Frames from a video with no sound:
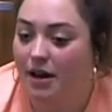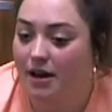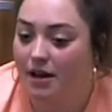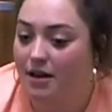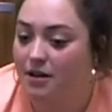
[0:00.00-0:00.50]

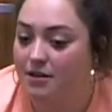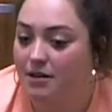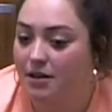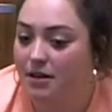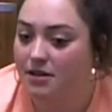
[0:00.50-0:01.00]
and
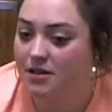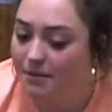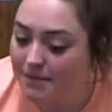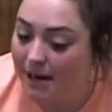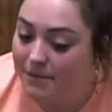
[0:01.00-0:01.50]

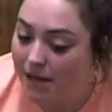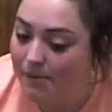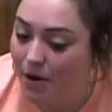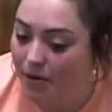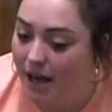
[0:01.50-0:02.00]
sometimes
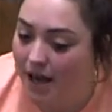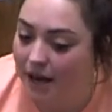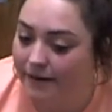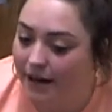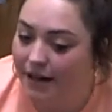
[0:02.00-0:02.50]
I'm
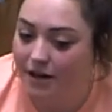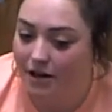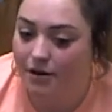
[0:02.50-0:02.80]
okay, like,